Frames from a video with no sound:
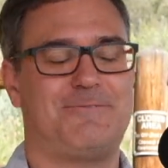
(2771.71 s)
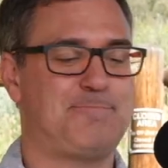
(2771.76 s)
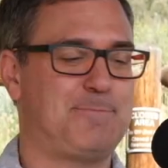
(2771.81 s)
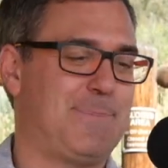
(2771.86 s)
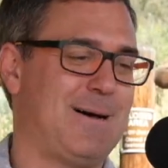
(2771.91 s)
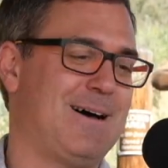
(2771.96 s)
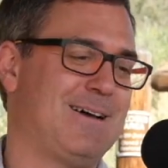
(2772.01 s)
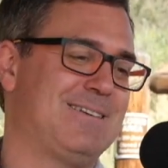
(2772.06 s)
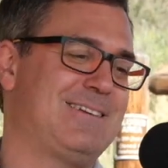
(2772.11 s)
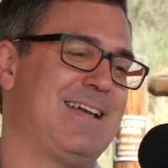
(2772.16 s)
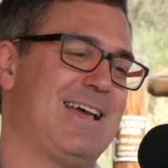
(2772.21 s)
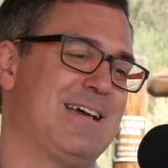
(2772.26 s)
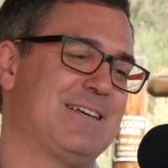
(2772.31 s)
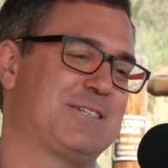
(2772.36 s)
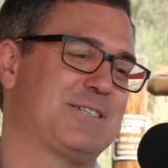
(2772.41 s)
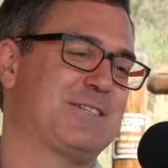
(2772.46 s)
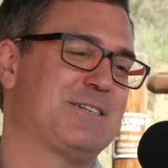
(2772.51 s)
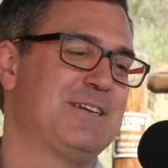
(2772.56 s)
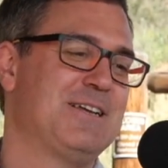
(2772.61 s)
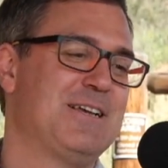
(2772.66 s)

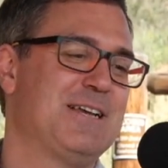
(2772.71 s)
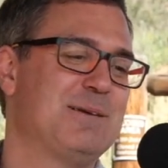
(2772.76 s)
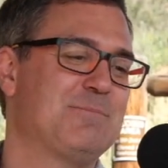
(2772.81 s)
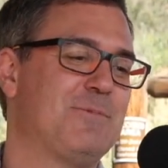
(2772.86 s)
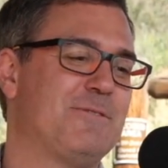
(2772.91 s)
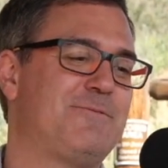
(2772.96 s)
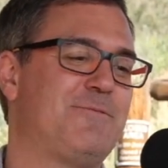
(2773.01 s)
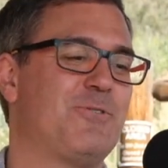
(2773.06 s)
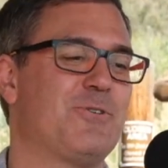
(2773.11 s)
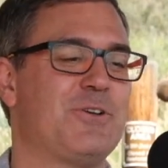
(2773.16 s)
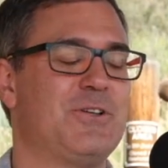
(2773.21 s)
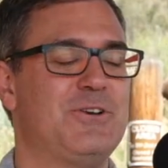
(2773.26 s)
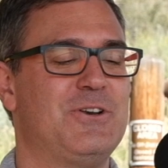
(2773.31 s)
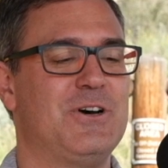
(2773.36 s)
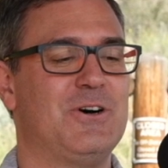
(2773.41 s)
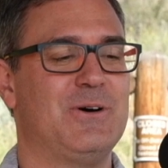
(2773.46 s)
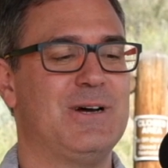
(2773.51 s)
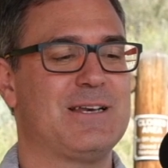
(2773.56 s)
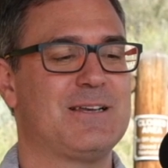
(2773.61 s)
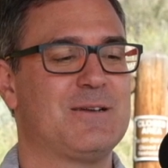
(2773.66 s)
podcast before you
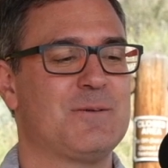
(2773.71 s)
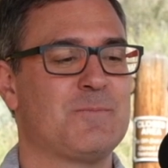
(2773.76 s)
know it.